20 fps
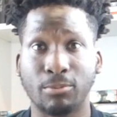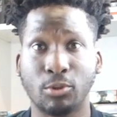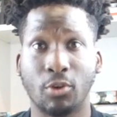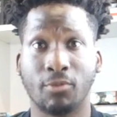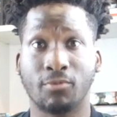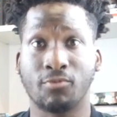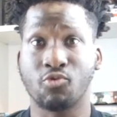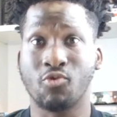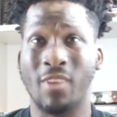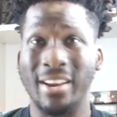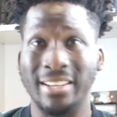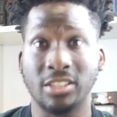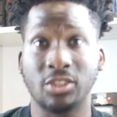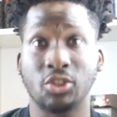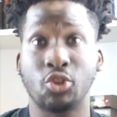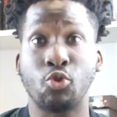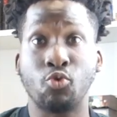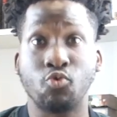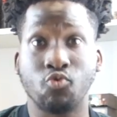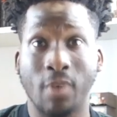of
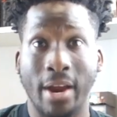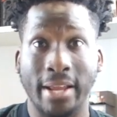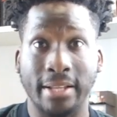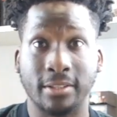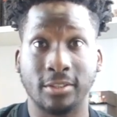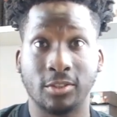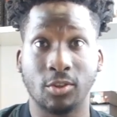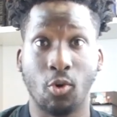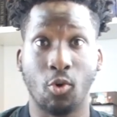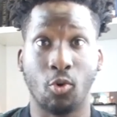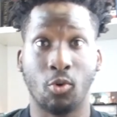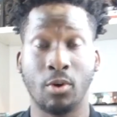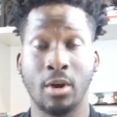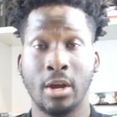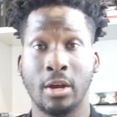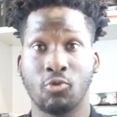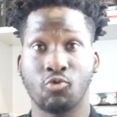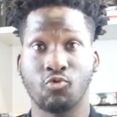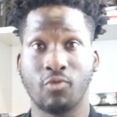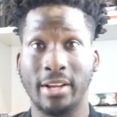rent-to-rent or
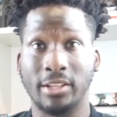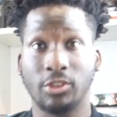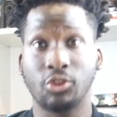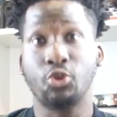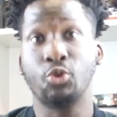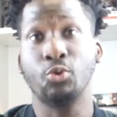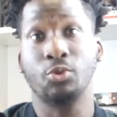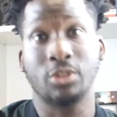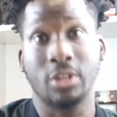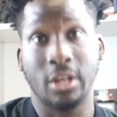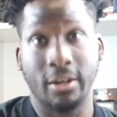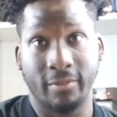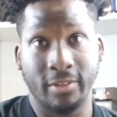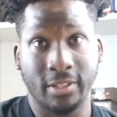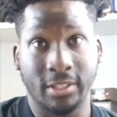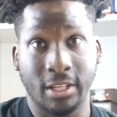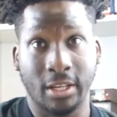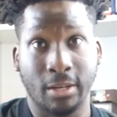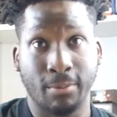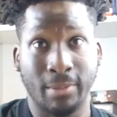rent-to-serviced
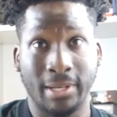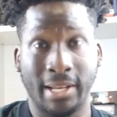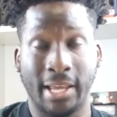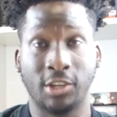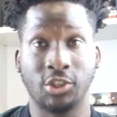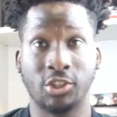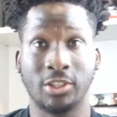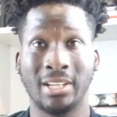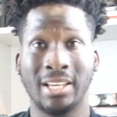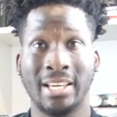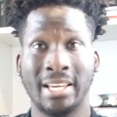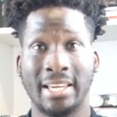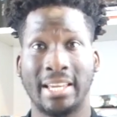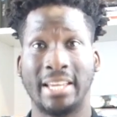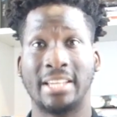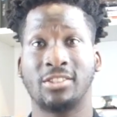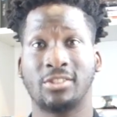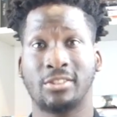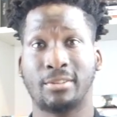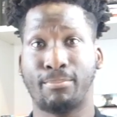accommodation
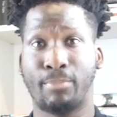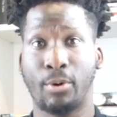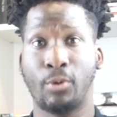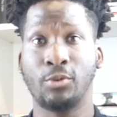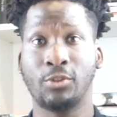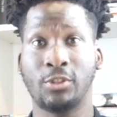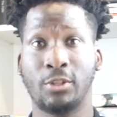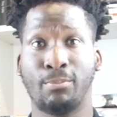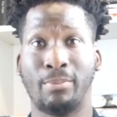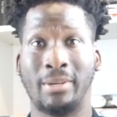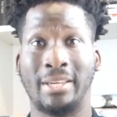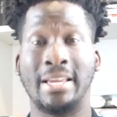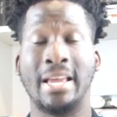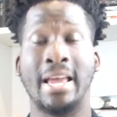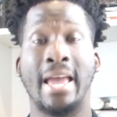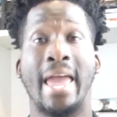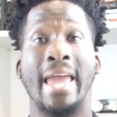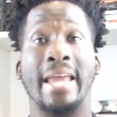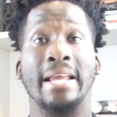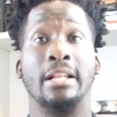is supposed to be
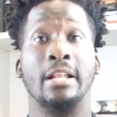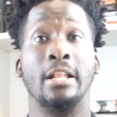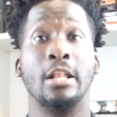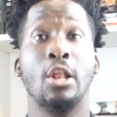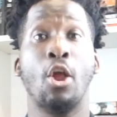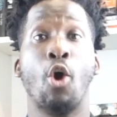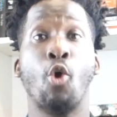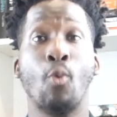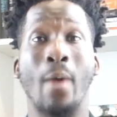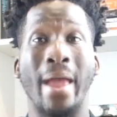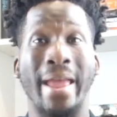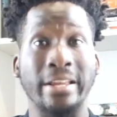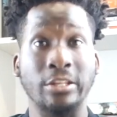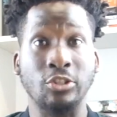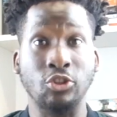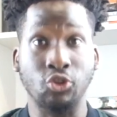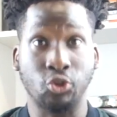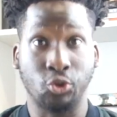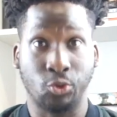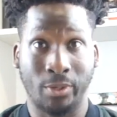a low
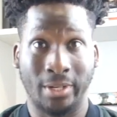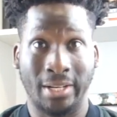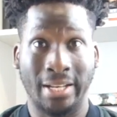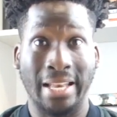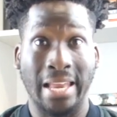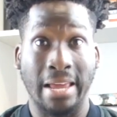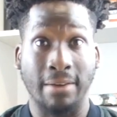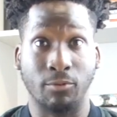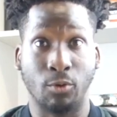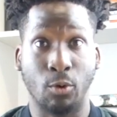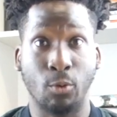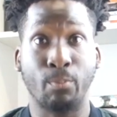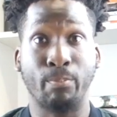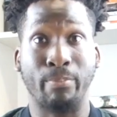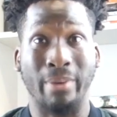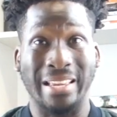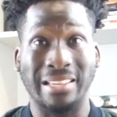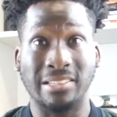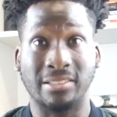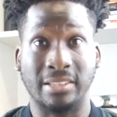entry level
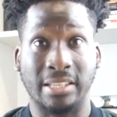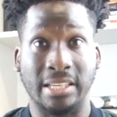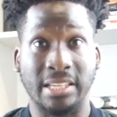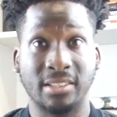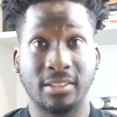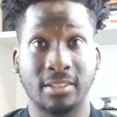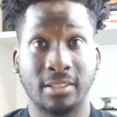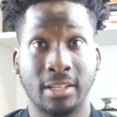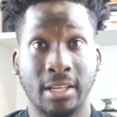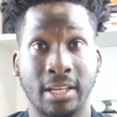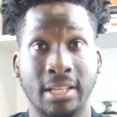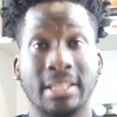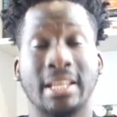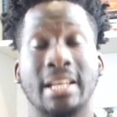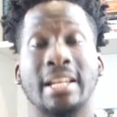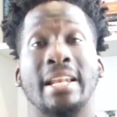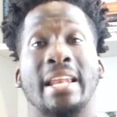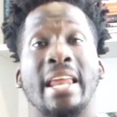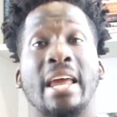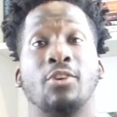business that
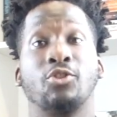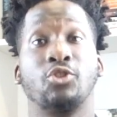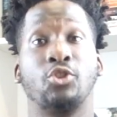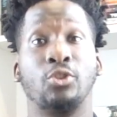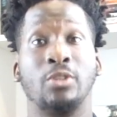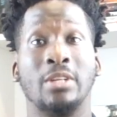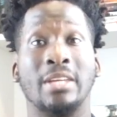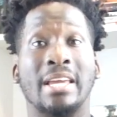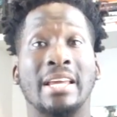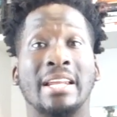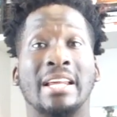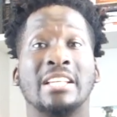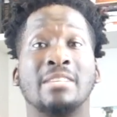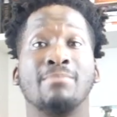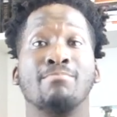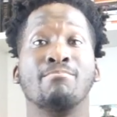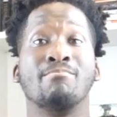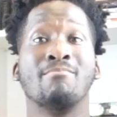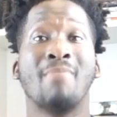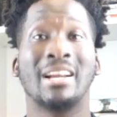allows you to get as
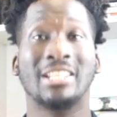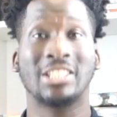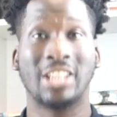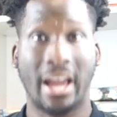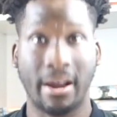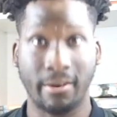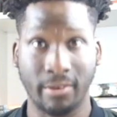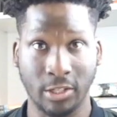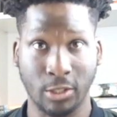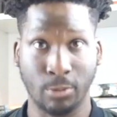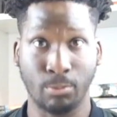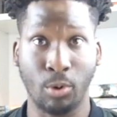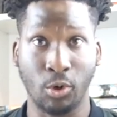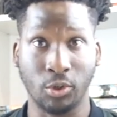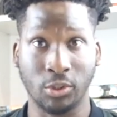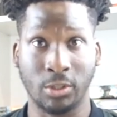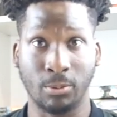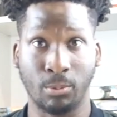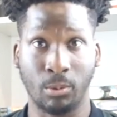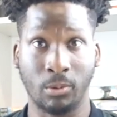much out as
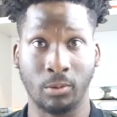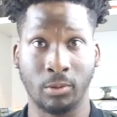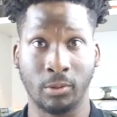possible.